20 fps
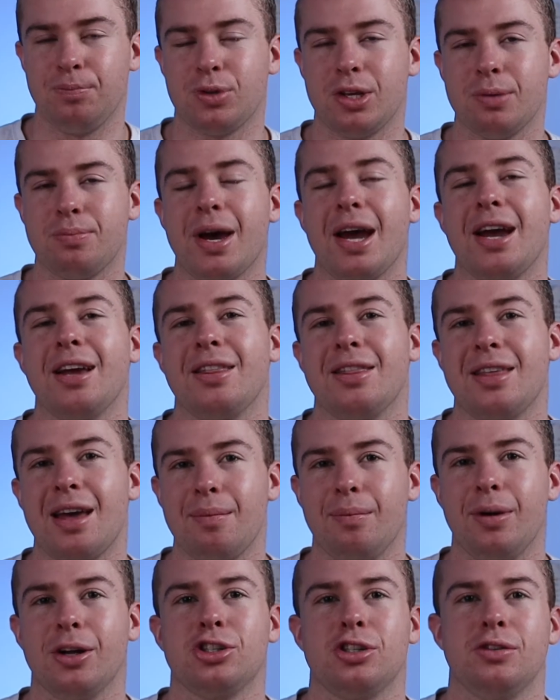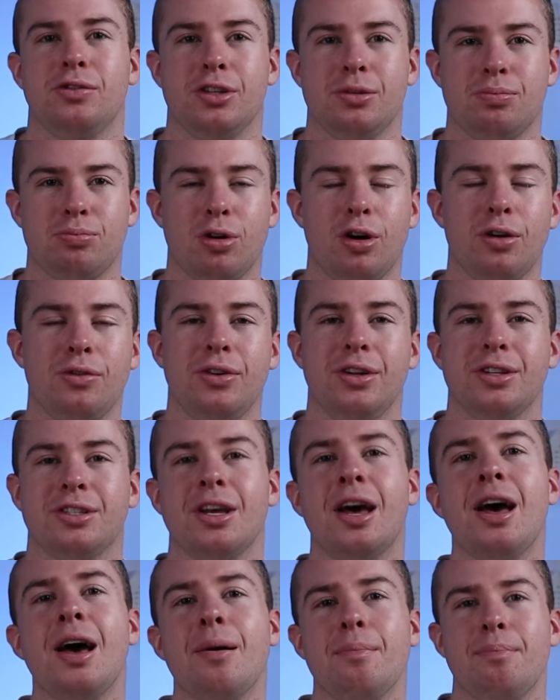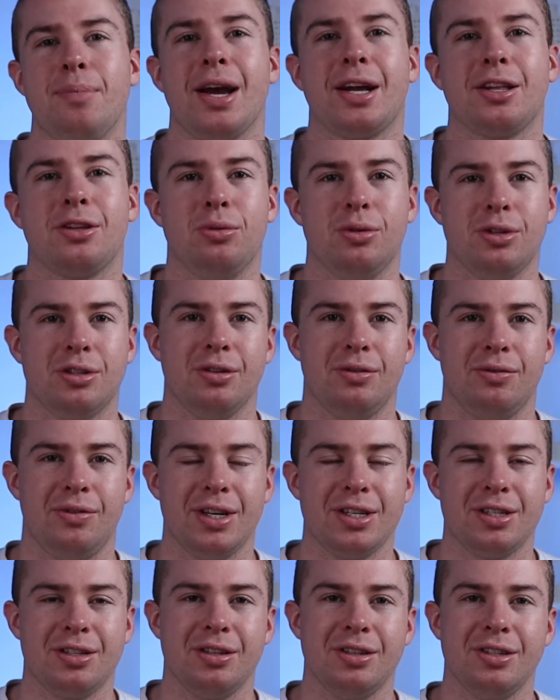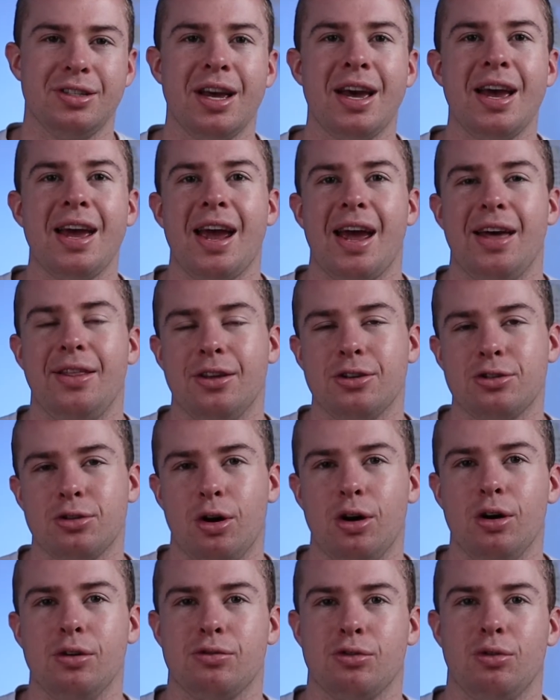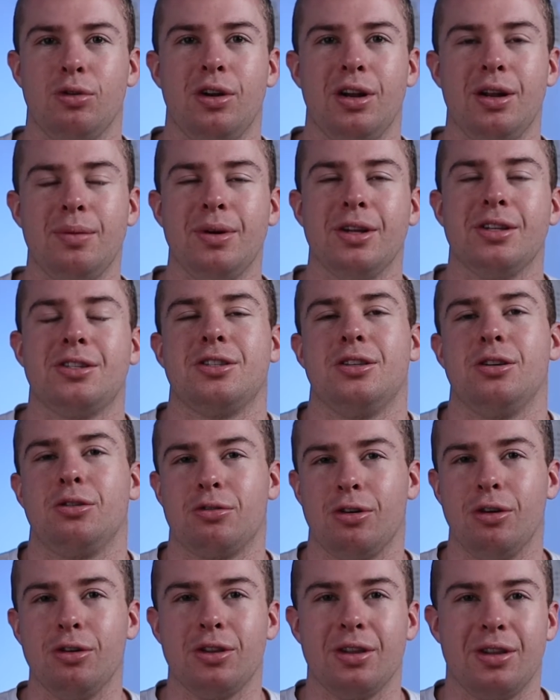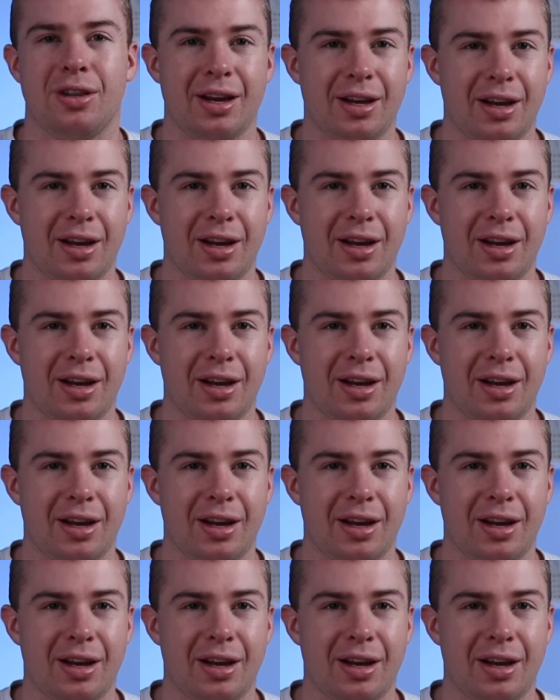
to pay that much of its profits back to its investors, and this overall limits the growth of that